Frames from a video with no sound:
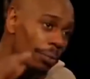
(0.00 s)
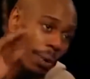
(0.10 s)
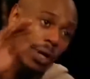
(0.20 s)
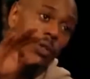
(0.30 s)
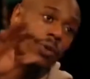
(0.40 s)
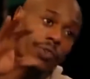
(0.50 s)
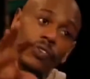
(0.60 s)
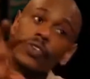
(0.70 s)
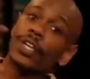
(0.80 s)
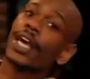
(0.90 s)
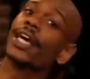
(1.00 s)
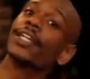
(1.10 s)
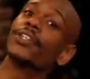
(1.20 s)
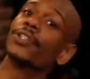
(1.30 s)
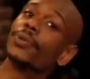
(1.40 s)
Martin Lawrence is the guy
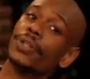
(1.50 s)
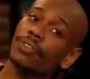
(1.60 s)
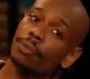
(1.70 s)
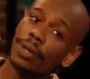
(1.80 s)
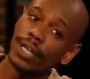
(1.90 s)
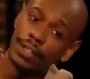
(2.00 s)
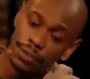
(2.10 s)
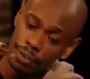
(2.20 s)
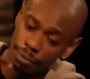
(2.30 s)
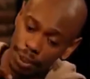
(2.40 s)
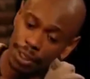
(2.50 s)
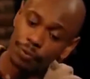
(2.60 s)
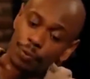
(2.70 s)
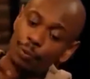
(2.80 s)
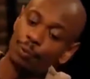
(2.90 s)
that showed everybody you can make it
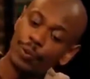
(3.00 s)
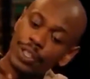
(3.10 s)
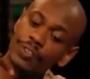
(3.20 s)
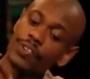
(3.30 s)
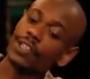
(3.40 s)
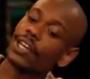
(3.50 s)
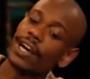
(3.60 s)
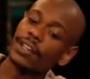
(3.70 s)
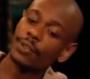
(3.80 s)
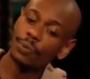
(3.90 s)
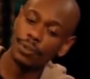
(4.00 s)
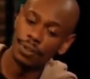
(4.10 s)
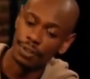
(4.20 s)
from D.C. to Hollywood.